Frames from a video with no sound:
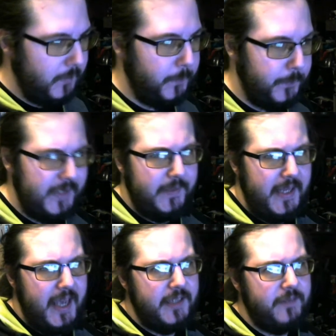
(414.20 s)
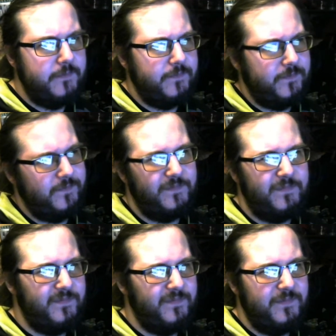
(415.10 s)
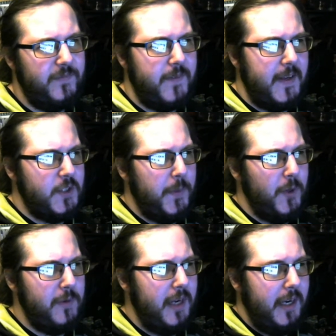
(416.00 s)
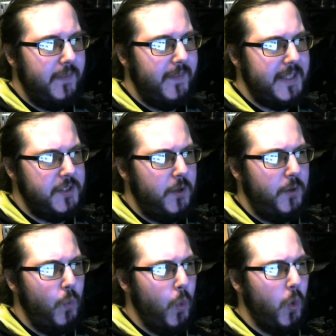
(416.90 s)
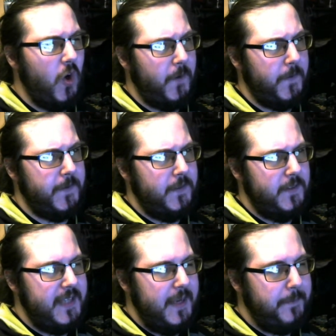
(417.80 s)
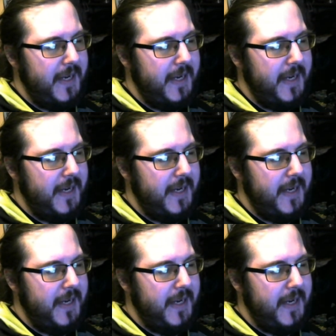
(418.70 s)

But even then, Phantom Orion, that's not worth £10.